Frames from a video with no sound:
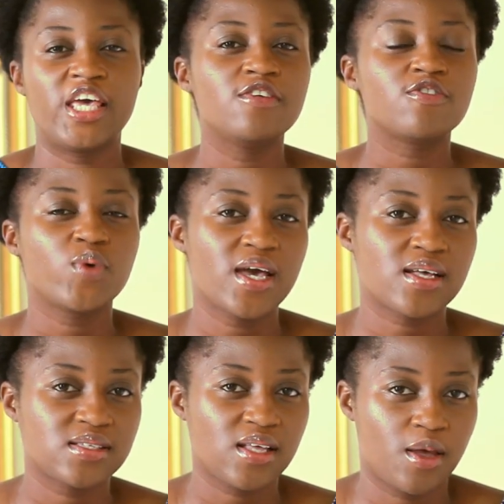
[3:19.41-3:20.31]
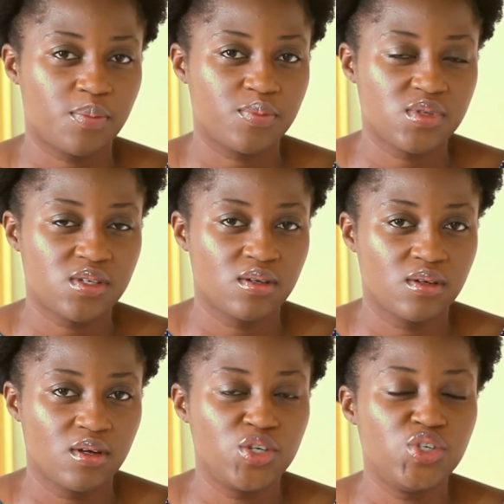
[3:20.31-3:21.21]
If we accept
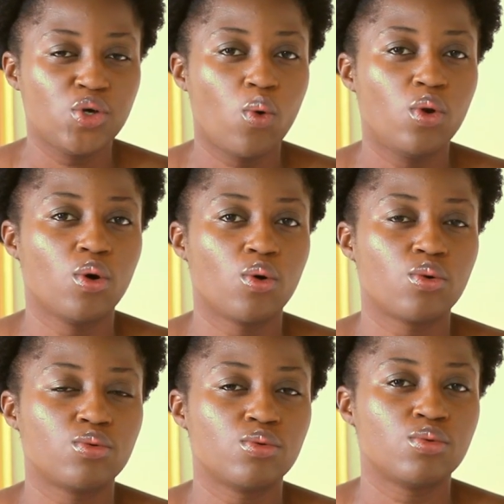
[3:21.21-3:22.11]
YOLO,